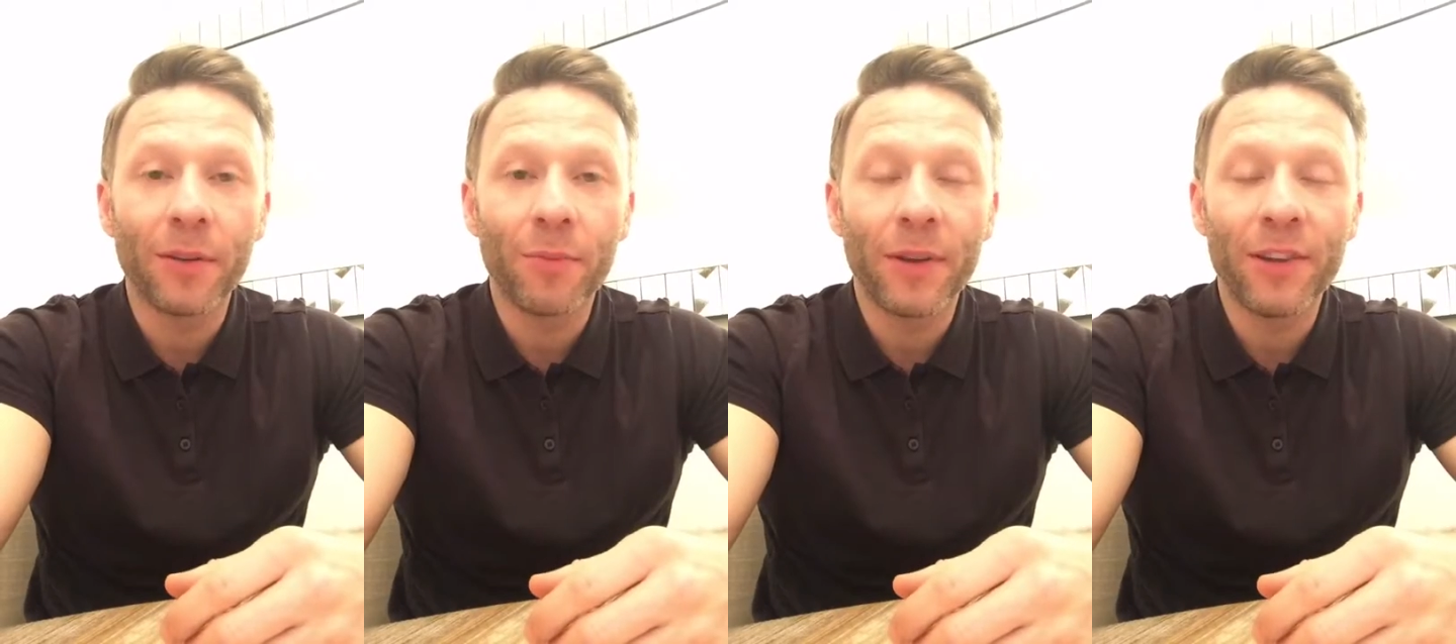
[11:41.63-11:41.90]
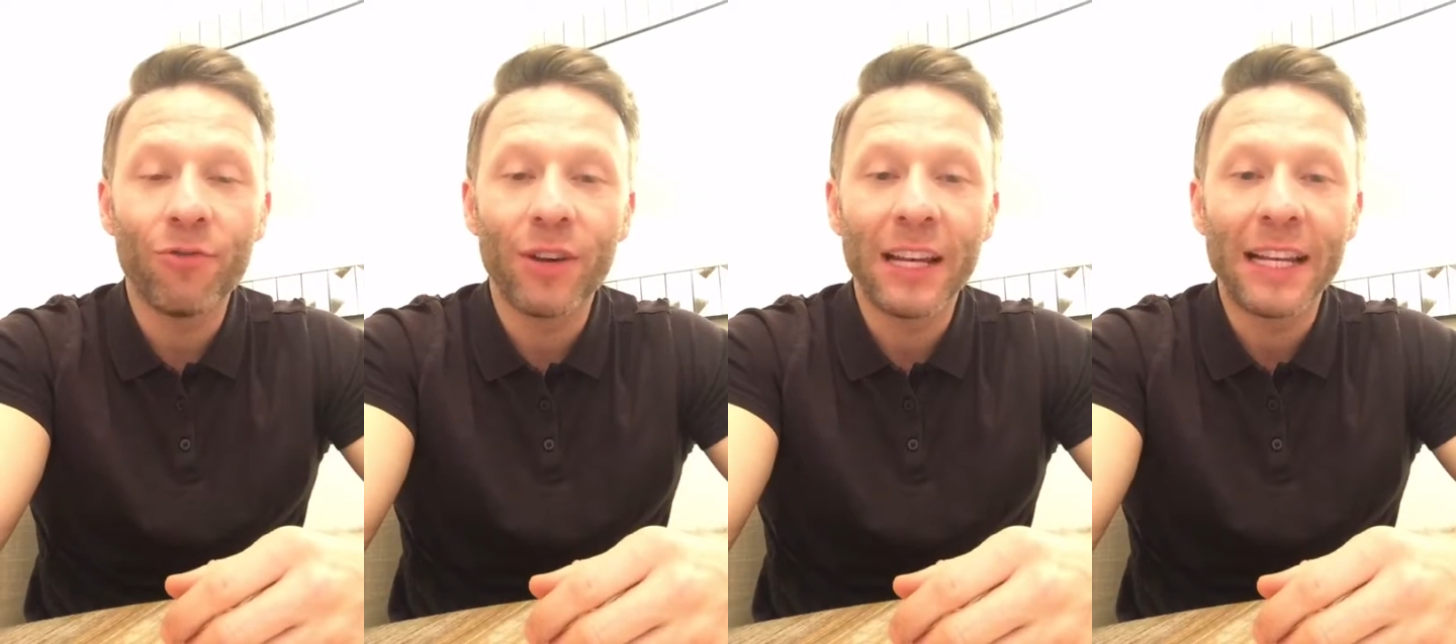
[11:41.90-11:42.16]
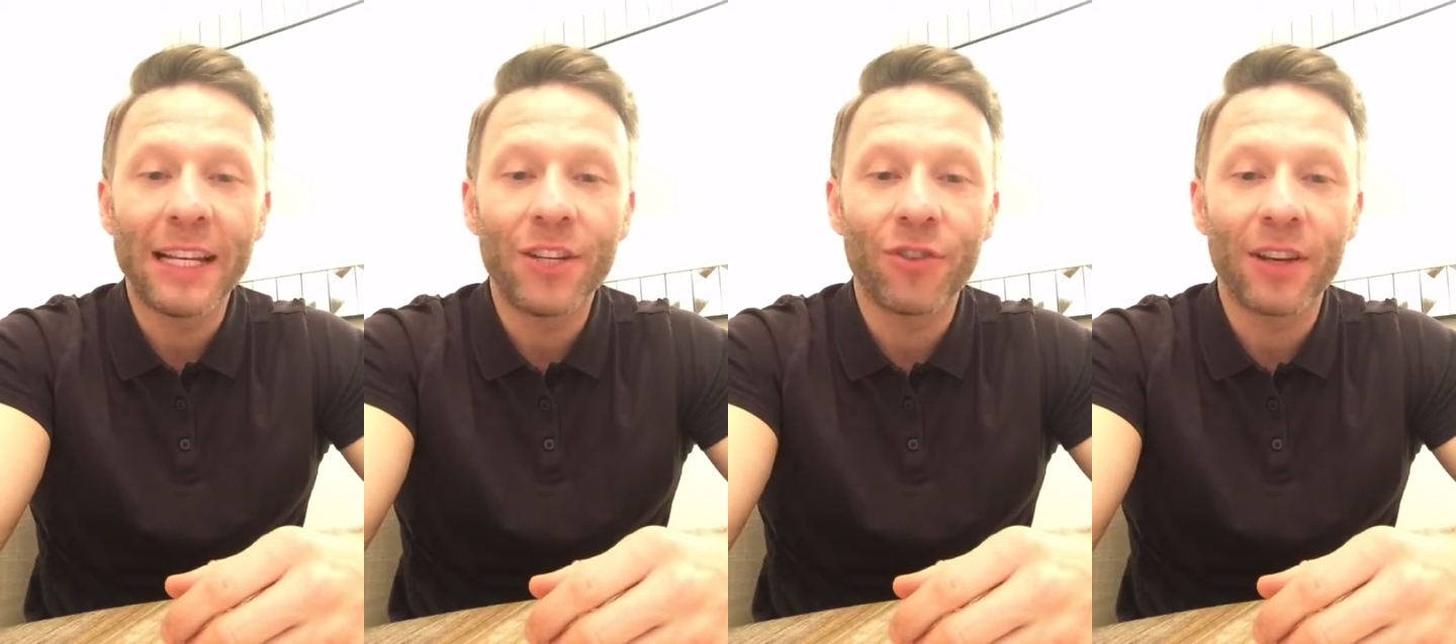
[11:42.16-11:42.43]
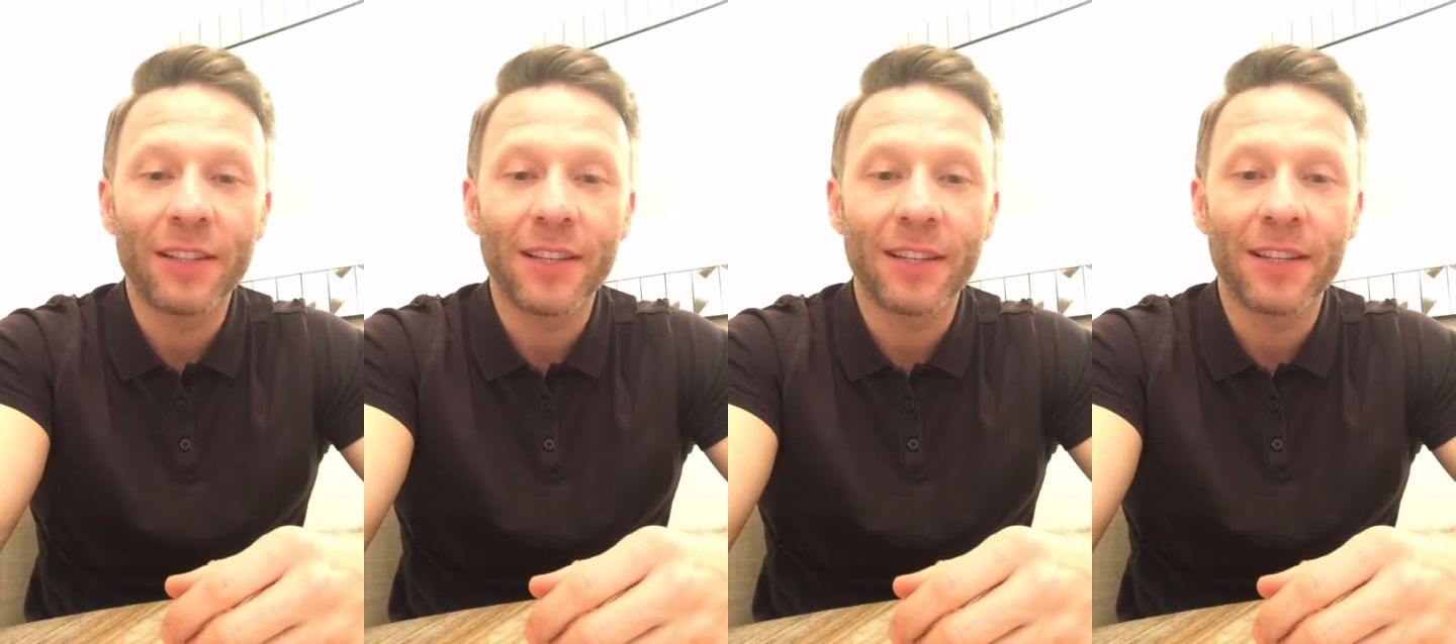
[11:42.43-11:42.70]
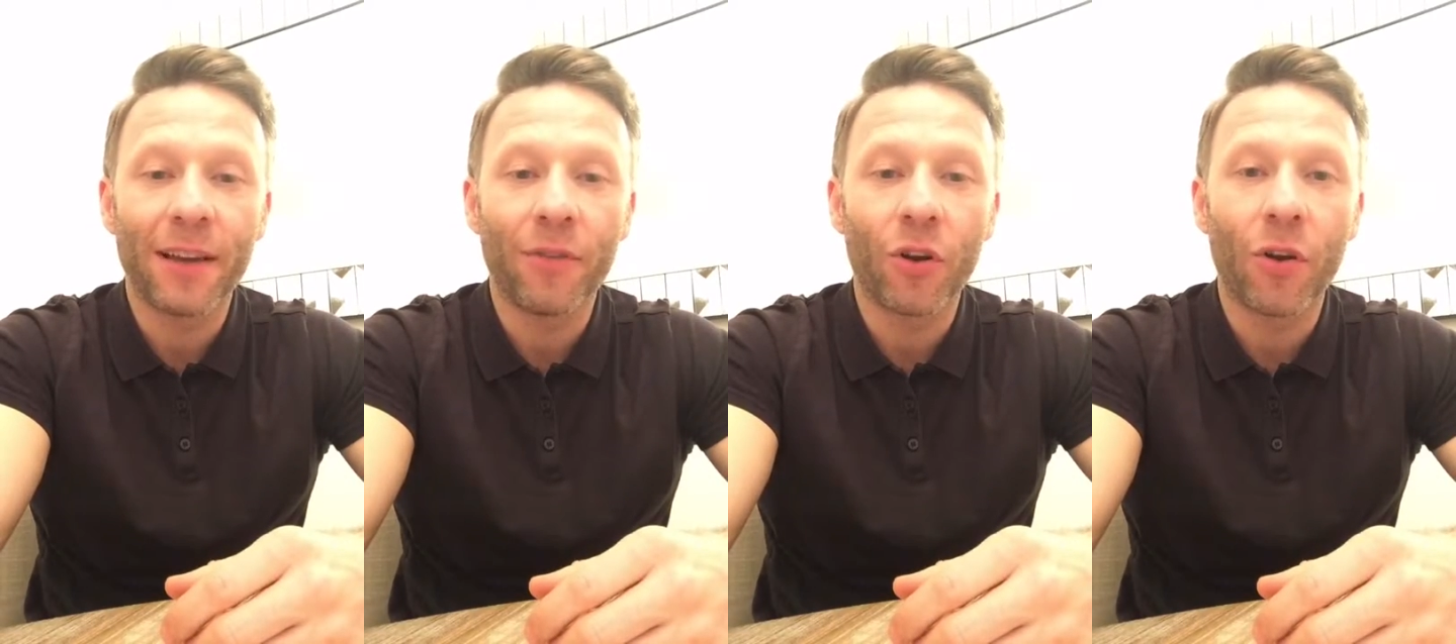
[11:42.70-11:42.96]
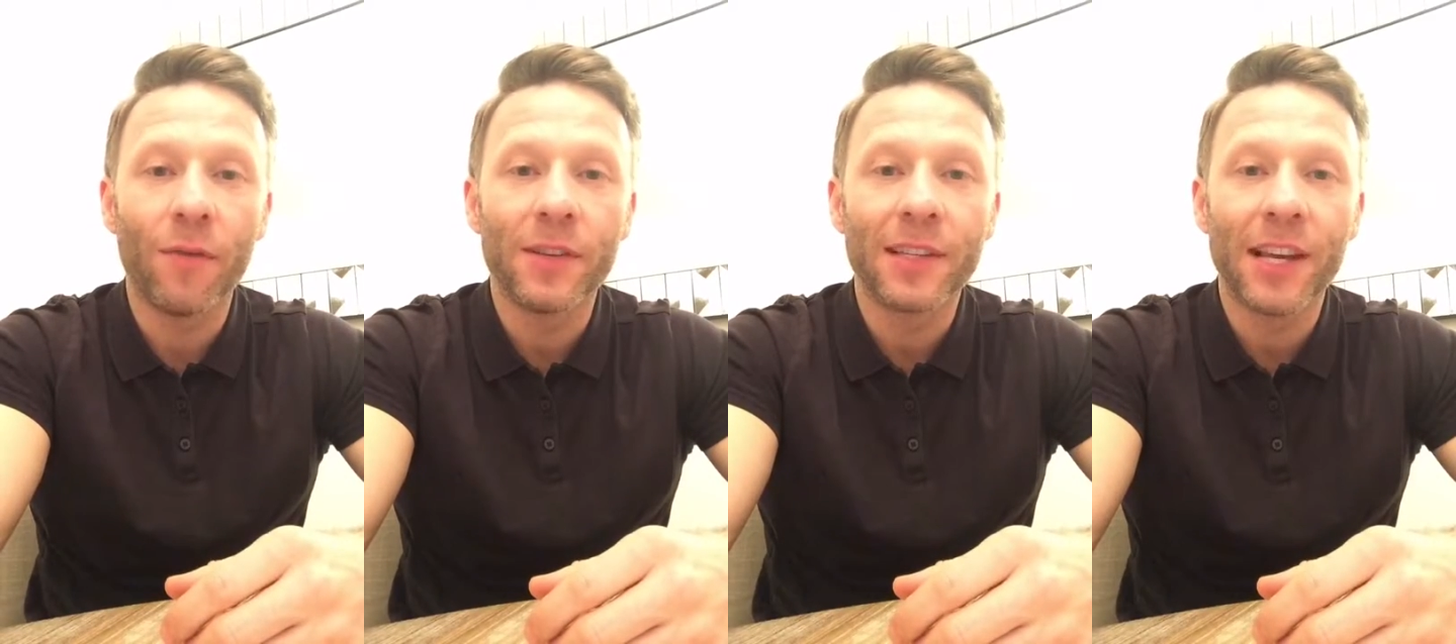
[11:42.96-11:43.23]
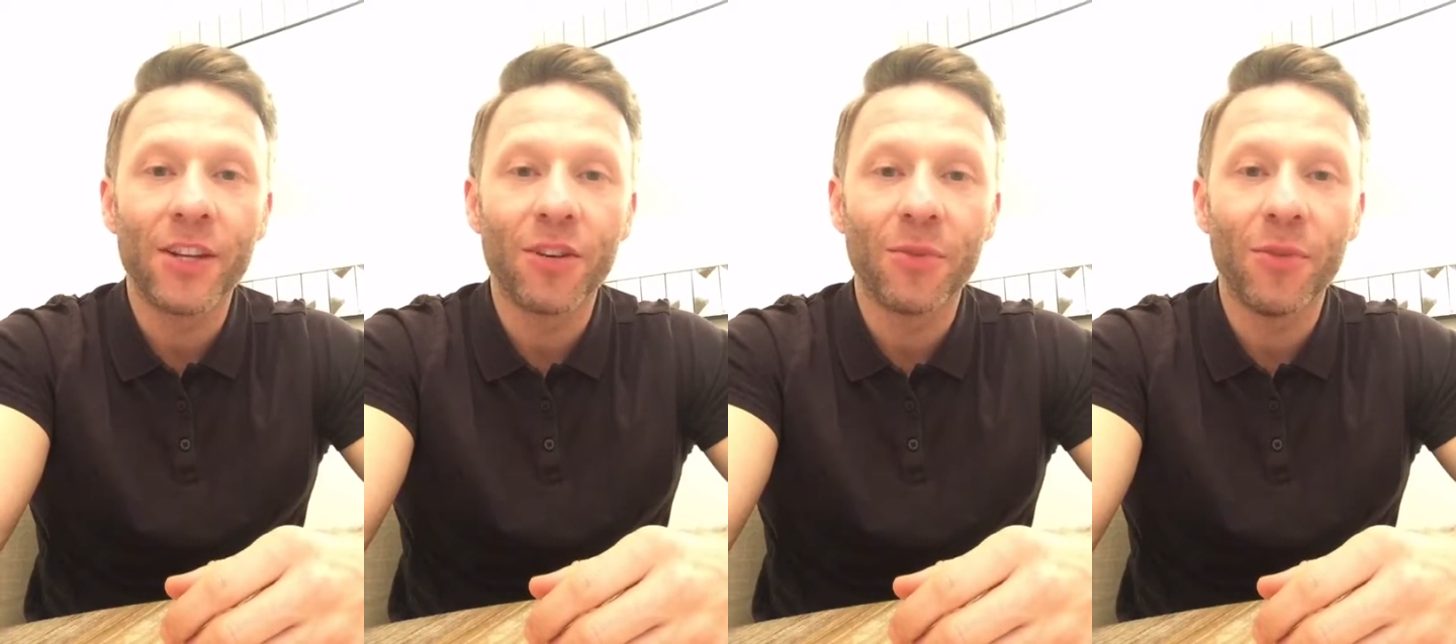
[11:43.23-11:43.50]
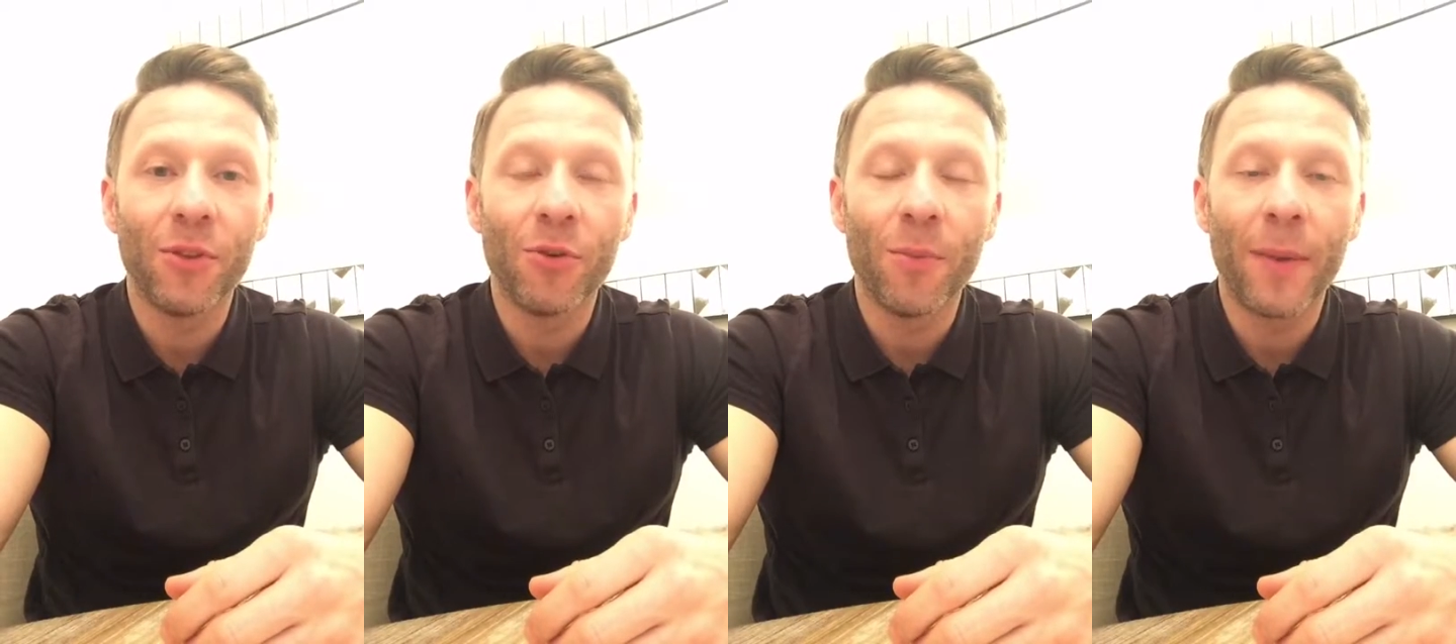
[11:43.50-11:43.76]
I'll be really interested to have a conversation
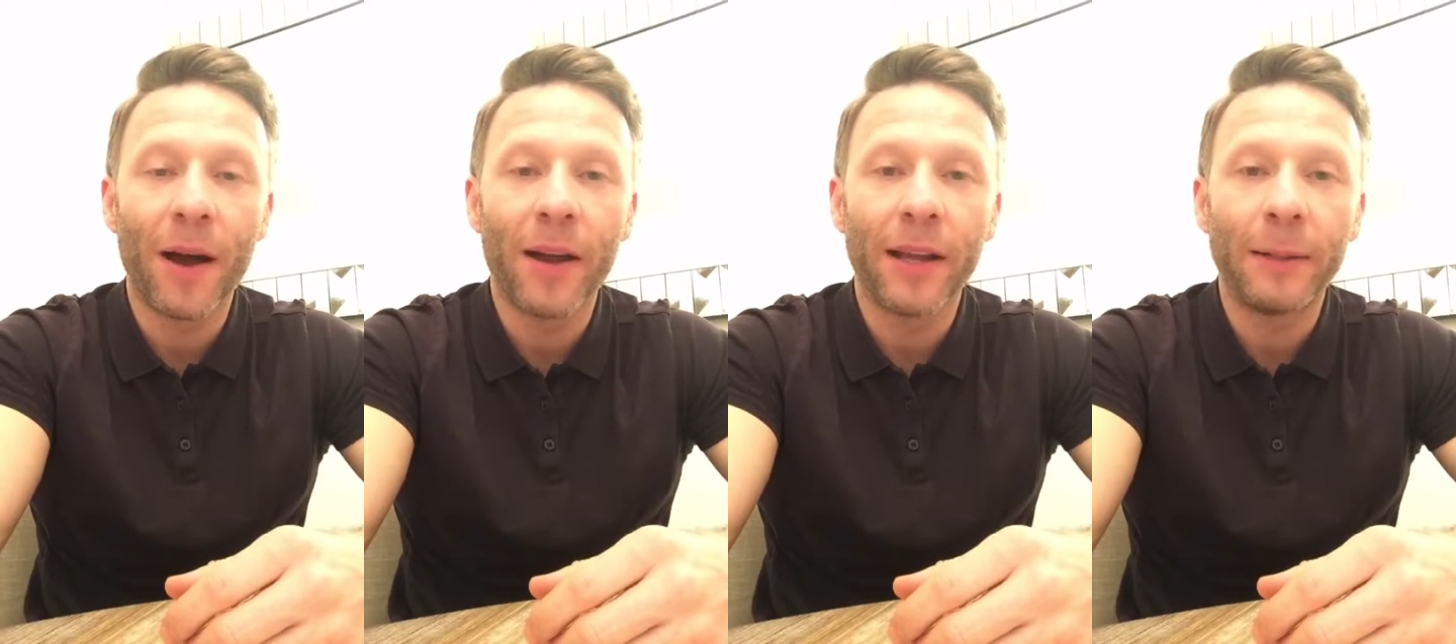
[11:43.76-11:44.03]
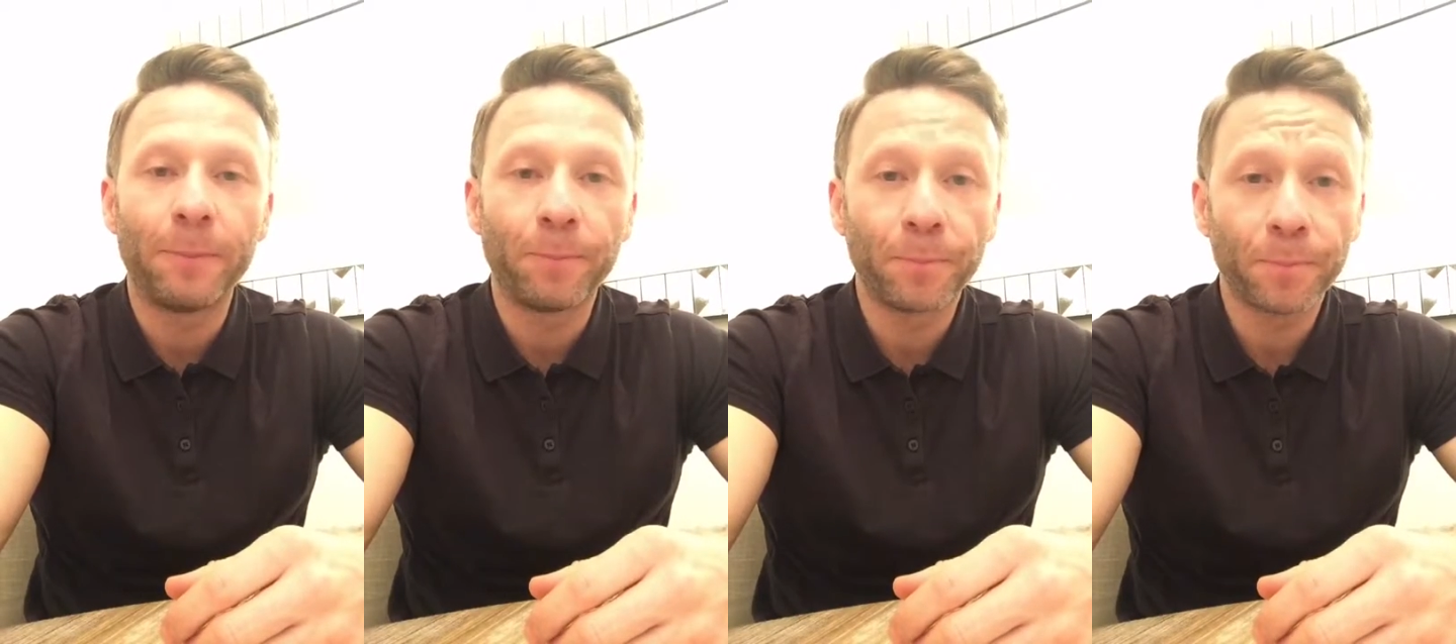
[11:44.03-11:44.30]
with you about it.